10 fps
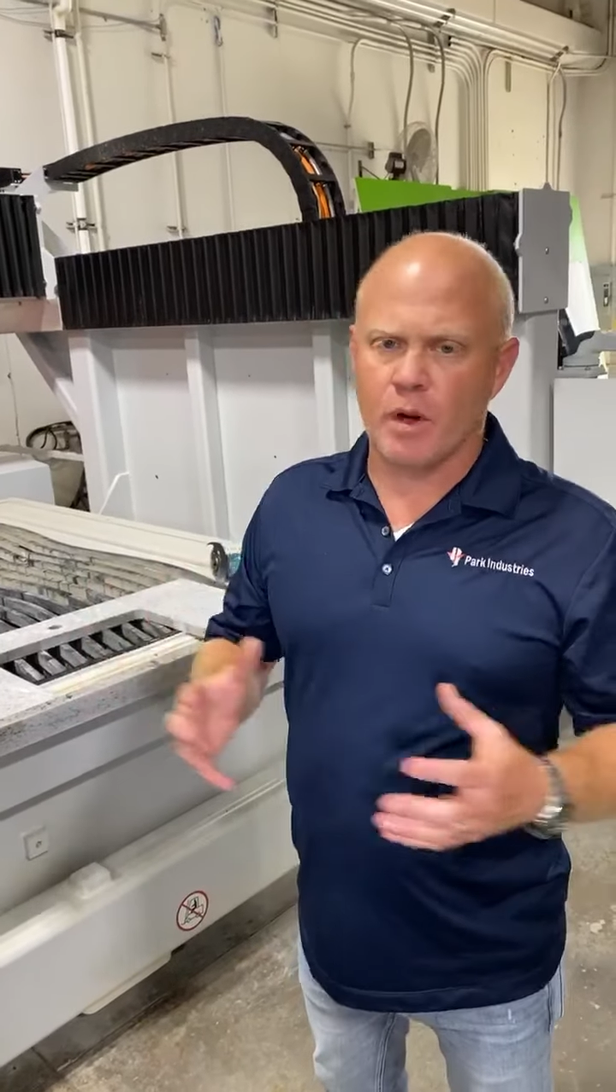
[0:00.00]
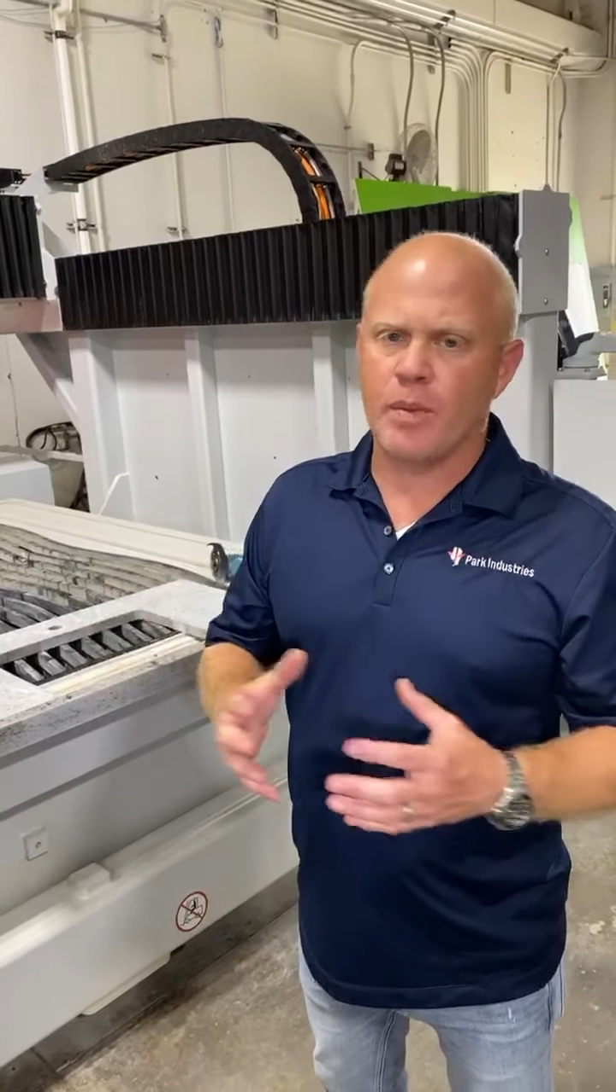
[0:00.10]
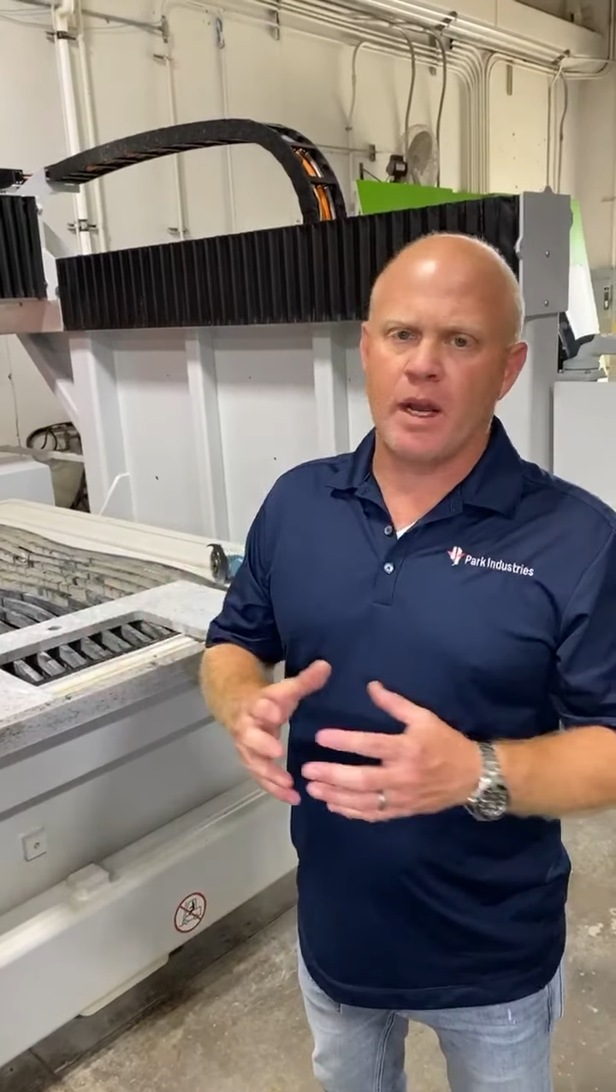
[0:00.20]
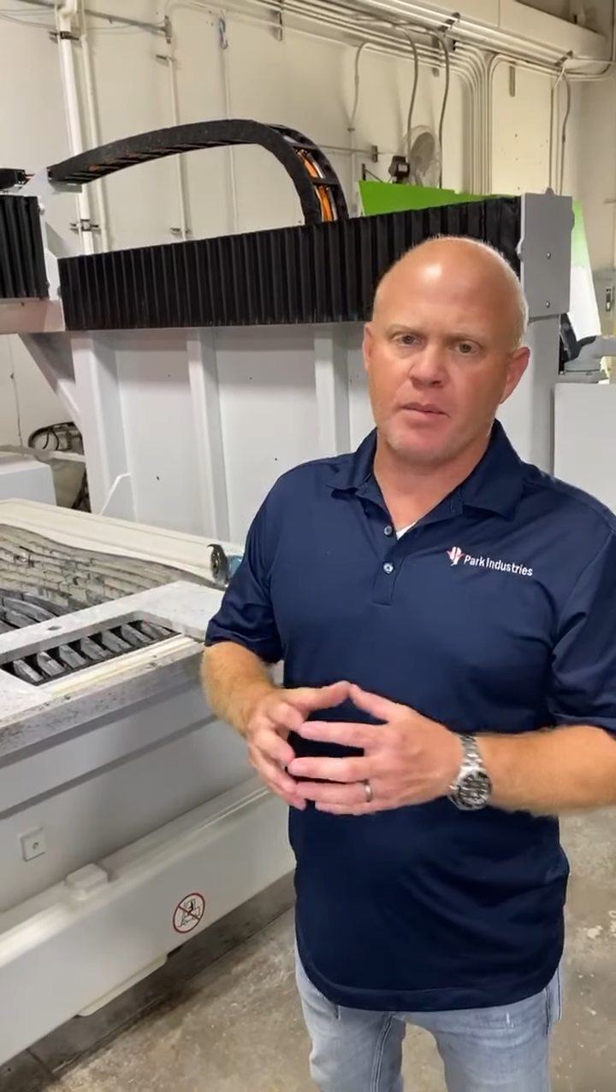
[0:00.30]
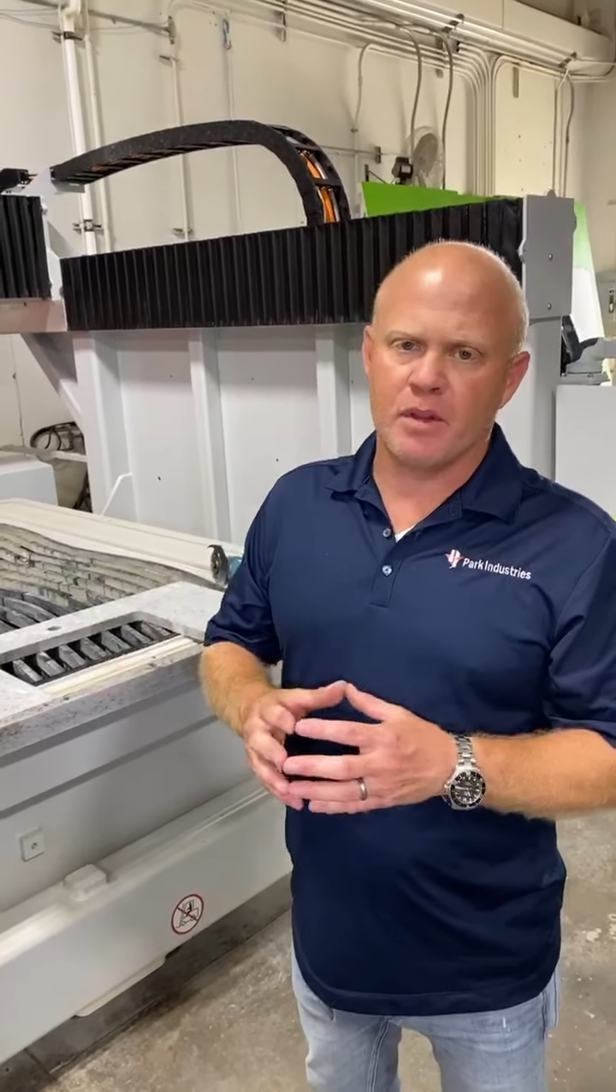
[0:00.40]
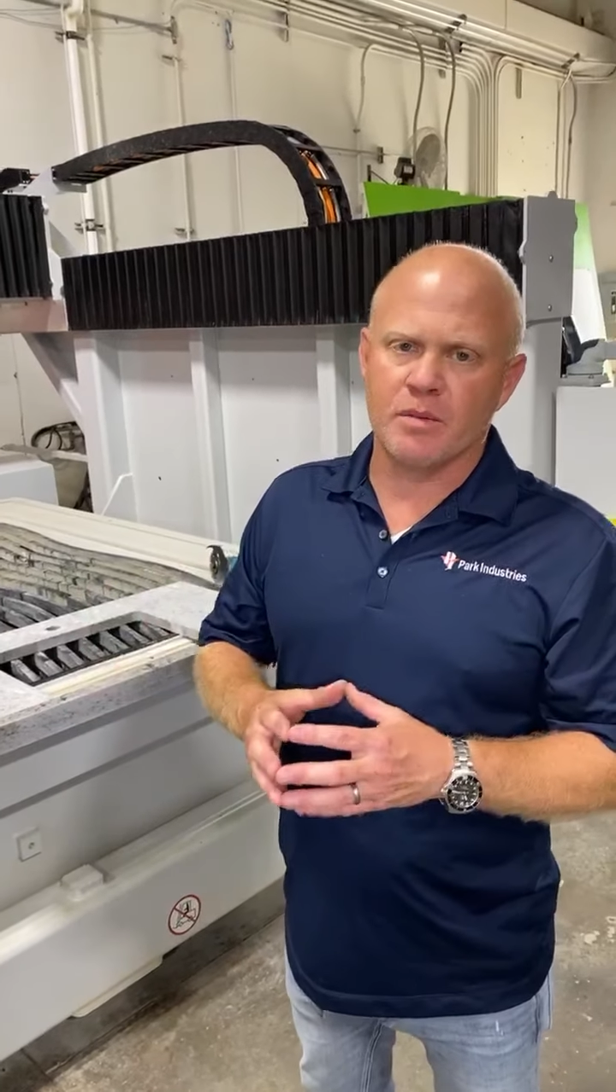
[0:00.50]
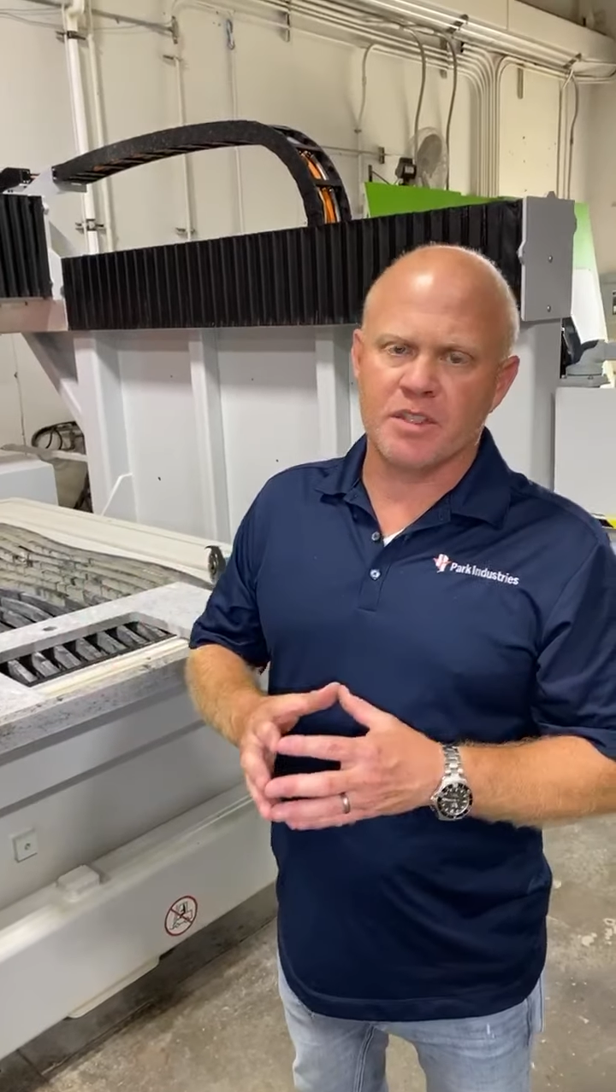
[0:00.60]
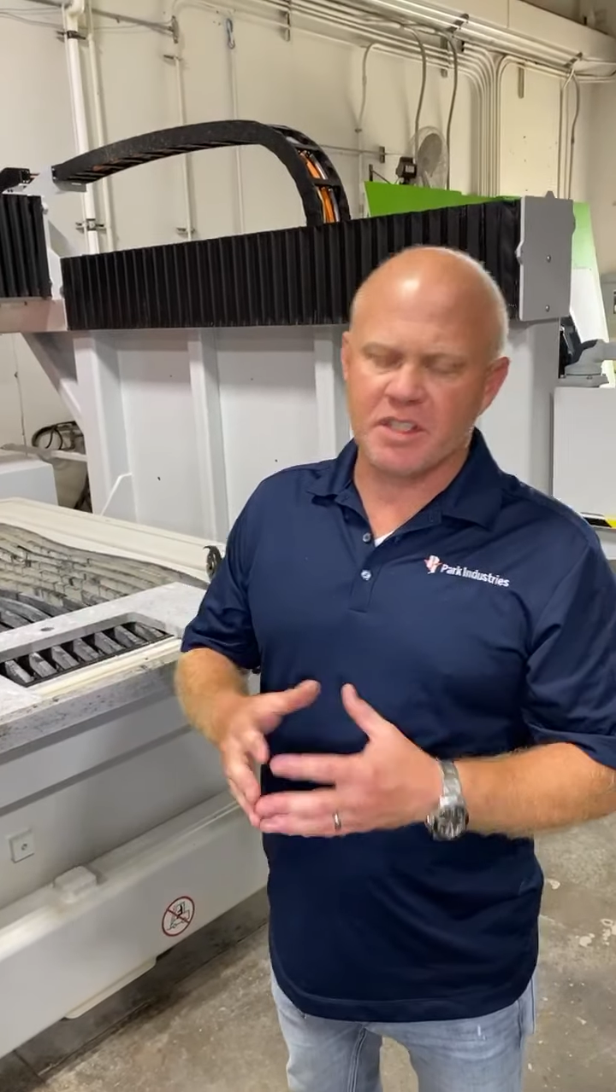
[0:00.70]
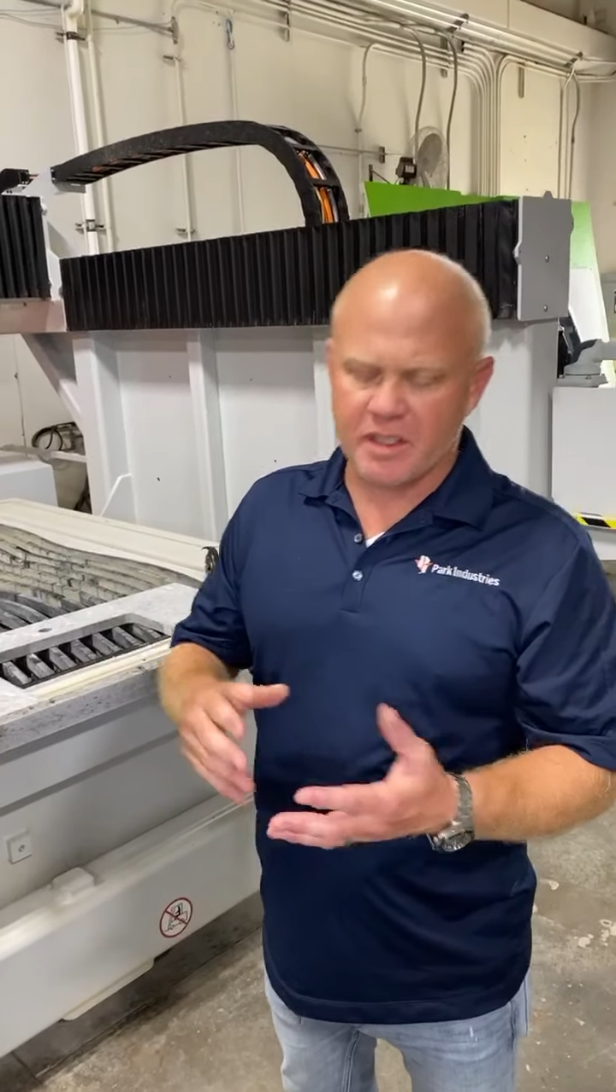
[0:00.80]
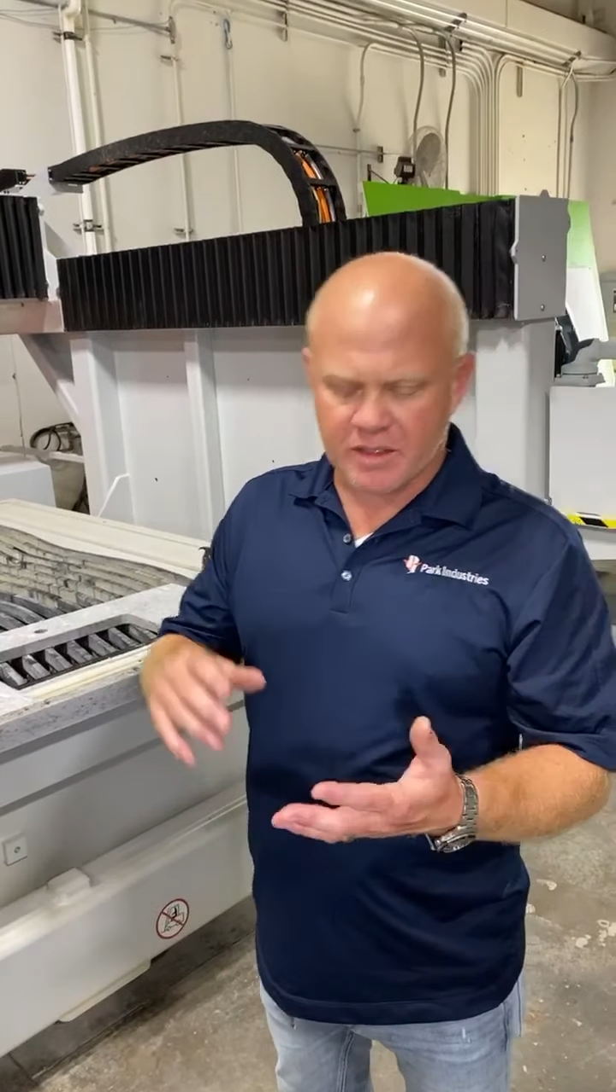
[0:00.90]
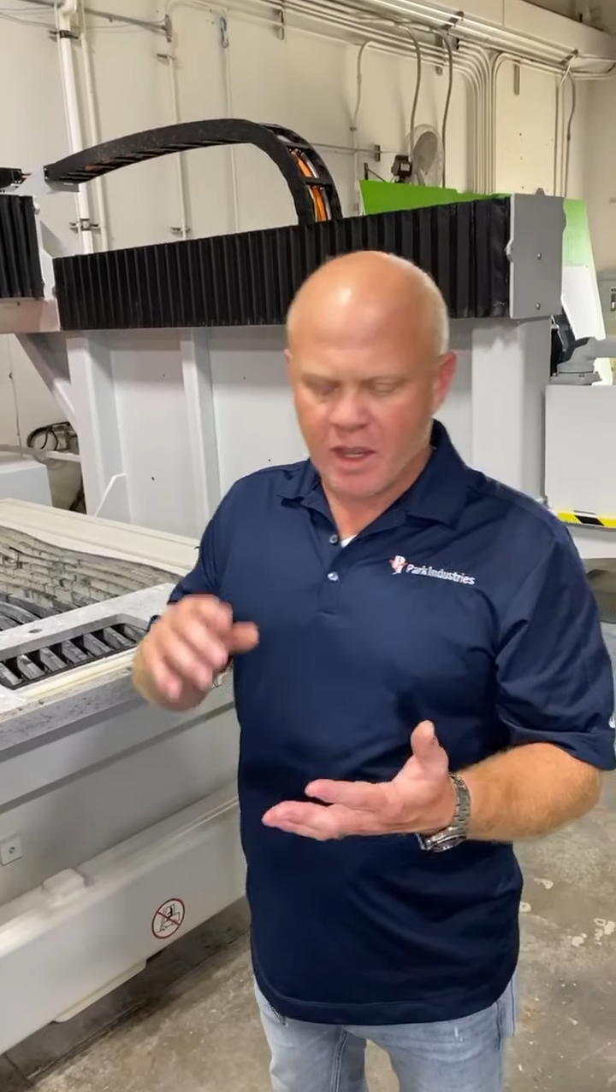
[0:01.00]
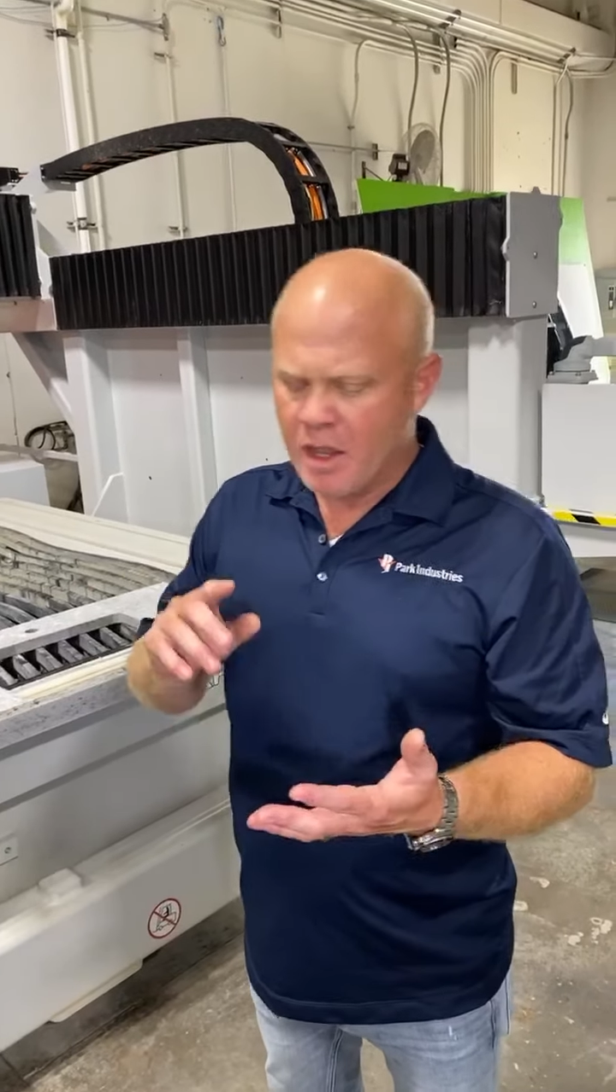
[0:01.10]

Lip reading: popular machines.